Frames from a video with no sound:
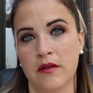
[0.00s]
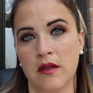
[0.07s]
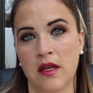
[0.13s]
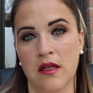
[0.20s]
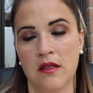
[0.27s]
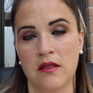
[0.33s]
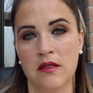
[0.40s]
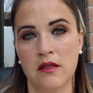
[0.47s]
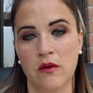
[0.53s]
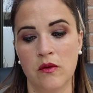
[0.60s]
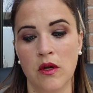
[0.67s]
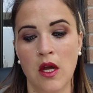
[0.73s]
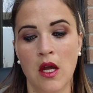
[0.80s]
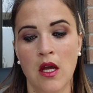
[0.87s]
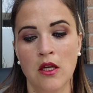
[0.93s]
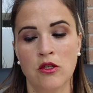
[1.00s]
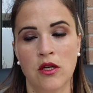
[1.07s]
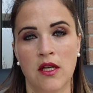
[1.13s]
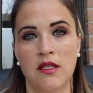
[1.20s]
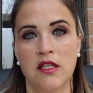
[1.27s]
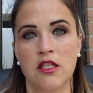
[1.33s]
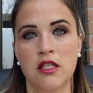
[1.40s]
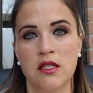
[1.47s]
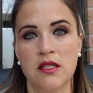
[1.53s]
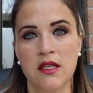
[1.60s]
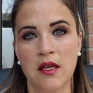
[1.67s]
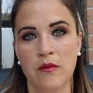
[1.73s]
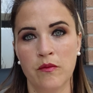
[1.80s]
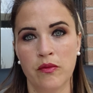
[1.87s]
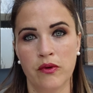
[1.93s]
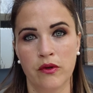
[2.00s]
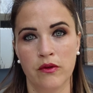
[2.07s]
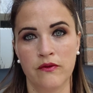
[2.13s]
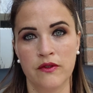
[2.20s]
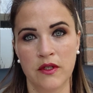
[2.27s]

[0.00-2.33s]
And so transitions can prove